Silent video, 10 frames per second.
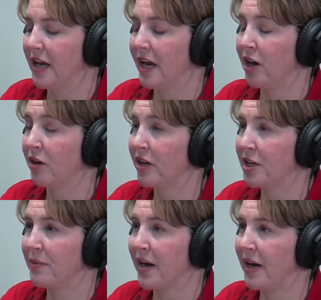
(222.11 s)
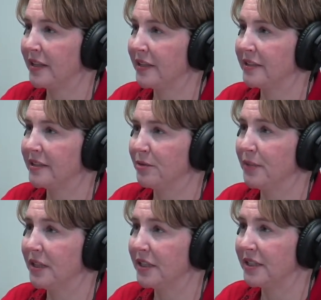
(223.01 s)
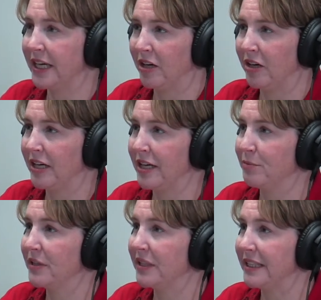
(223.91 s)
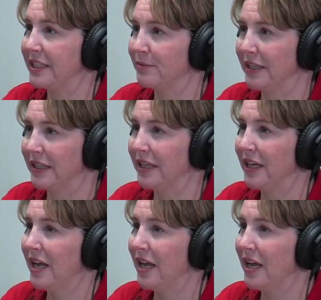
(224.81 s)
airline pilots and military and policemen,